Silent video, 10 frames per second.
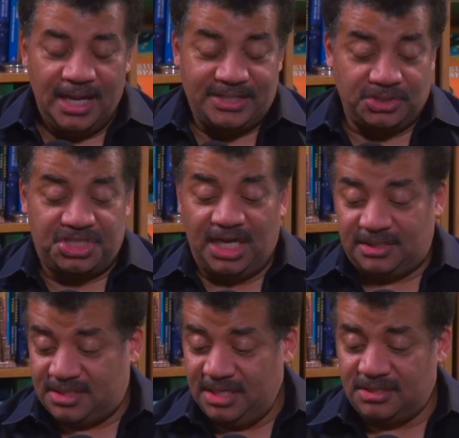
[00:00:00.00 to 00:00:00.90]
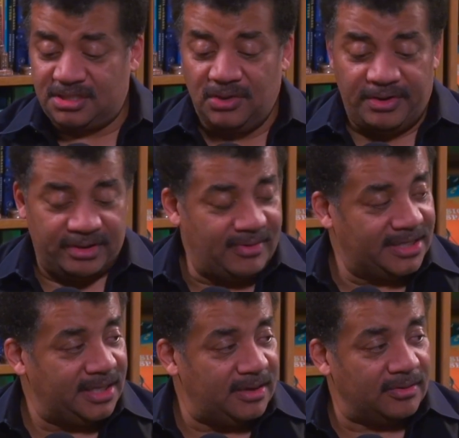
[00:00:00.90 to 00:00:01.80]
Uh, so, go. Chuck, there's the story
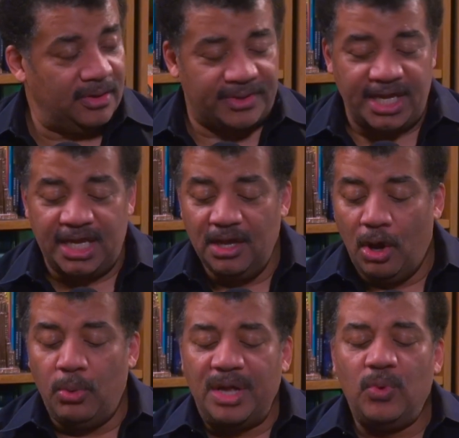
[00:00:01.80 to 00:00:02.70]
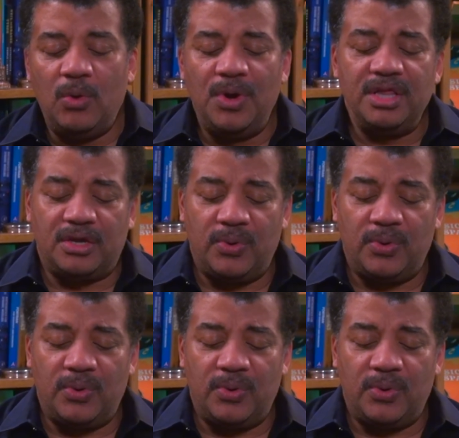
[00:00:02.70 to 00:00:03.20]
right there. there. Okay. Right. Oh, wait, wait, one other